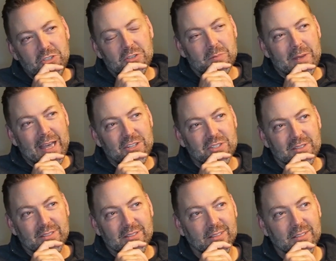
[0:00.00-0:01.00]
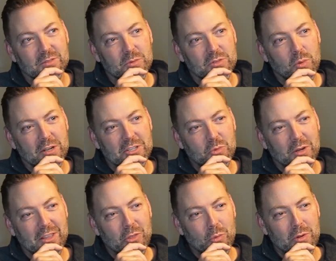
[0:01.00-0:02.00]
do you imagine? I guess we're
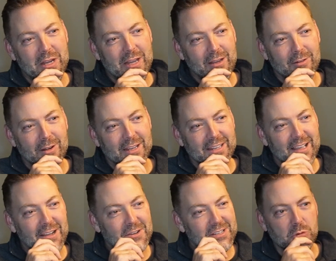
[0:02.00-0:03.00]
2023 right now.